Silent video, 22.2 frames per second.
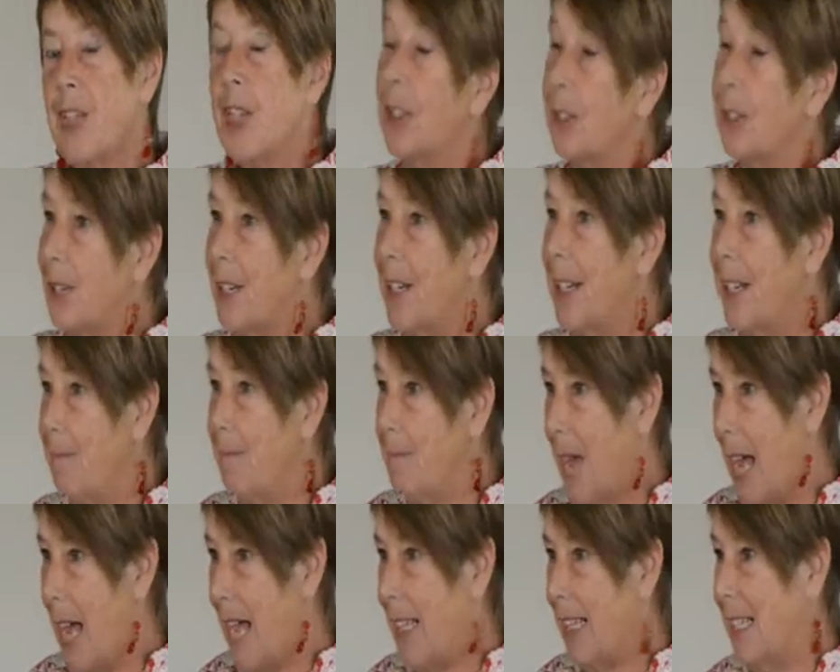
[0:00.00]
Children
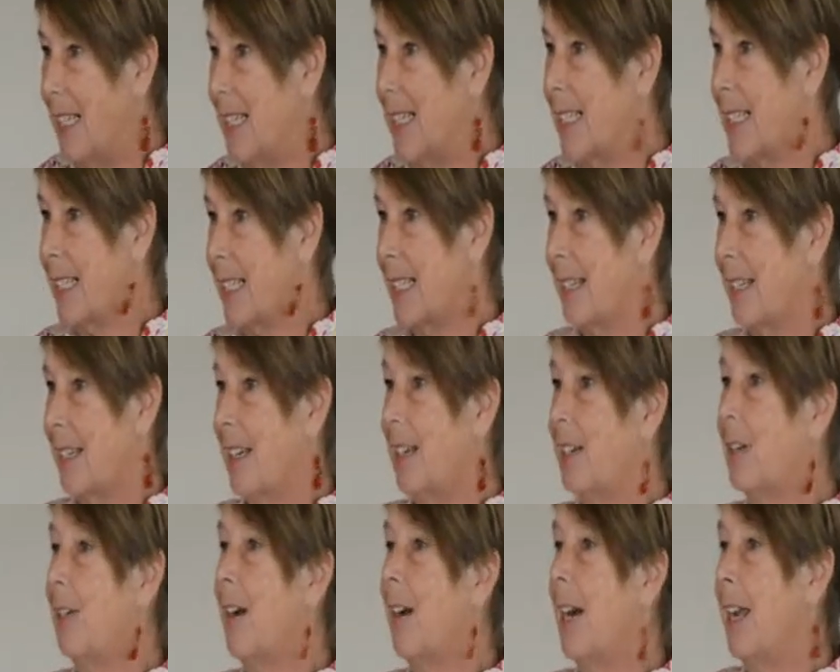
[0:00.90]
in Balance,
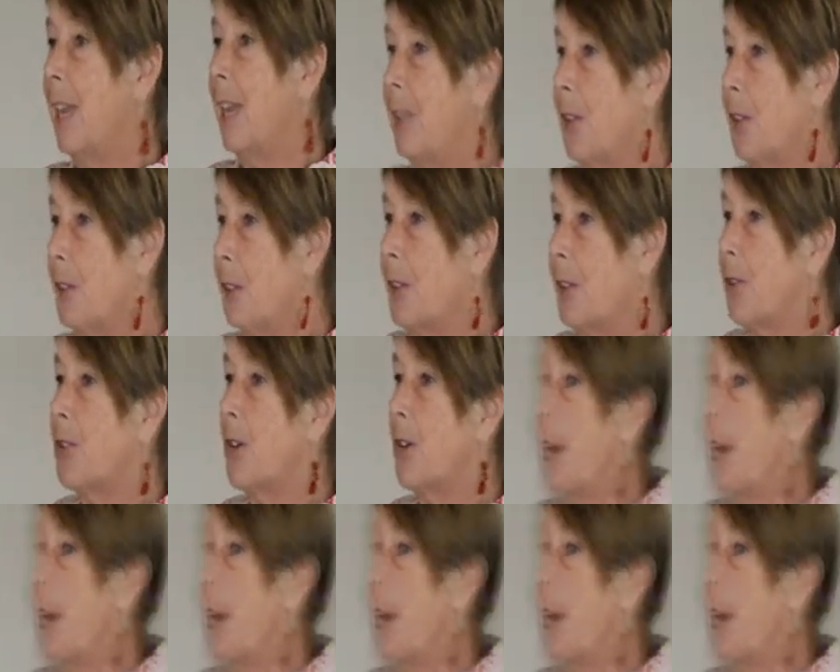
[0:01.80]
a grant through